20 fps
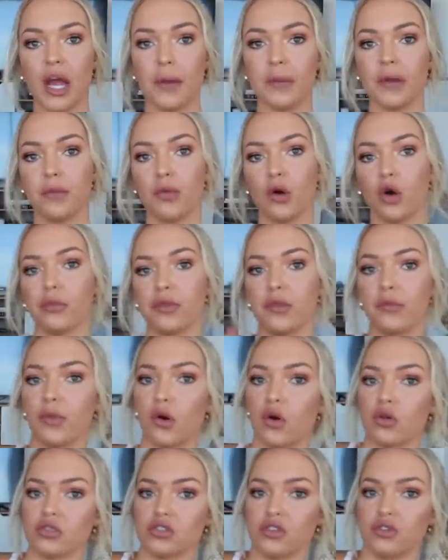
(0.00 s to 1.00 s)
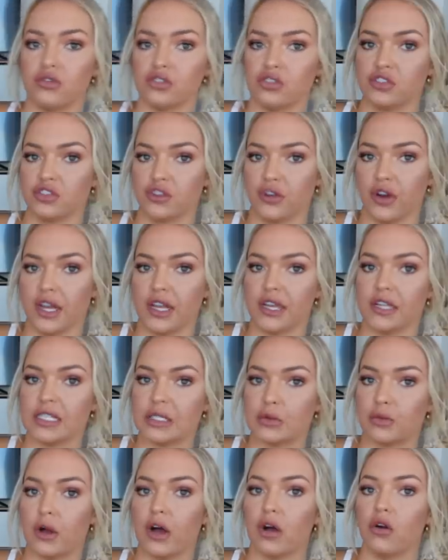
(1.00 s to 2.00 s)
I'm gonna pop the box on the screen
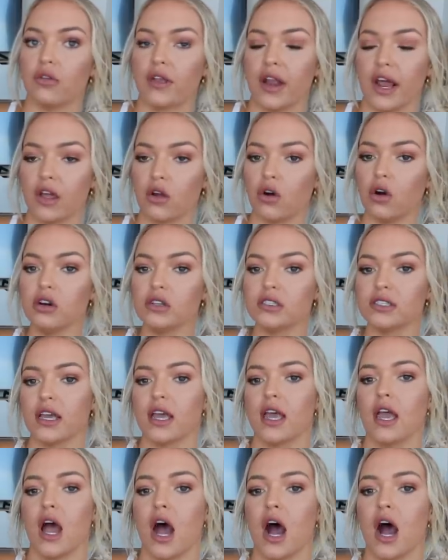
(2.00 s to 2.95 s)
as well that I got.